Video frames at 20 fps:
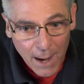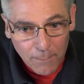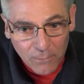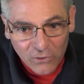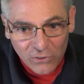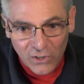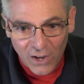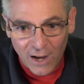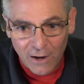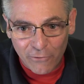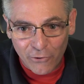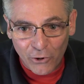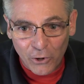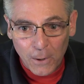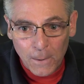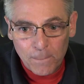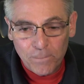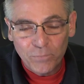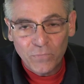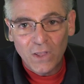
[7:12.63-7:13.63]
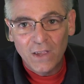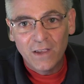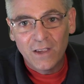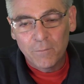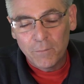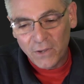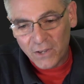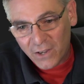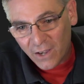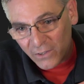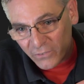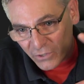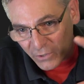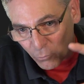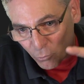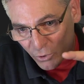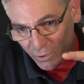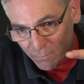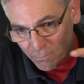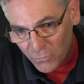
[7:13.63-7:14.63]
saver because it
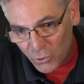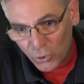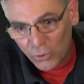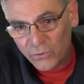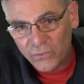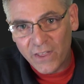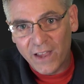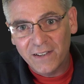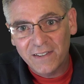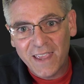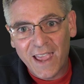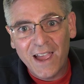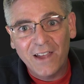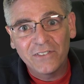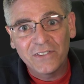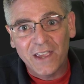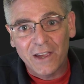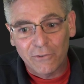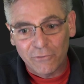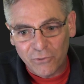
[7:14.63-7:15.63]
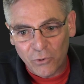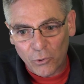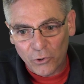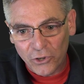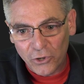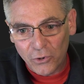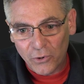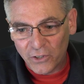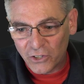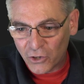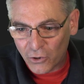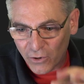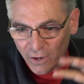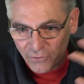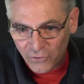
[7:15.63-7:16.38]
removes that countdown for you and you don't have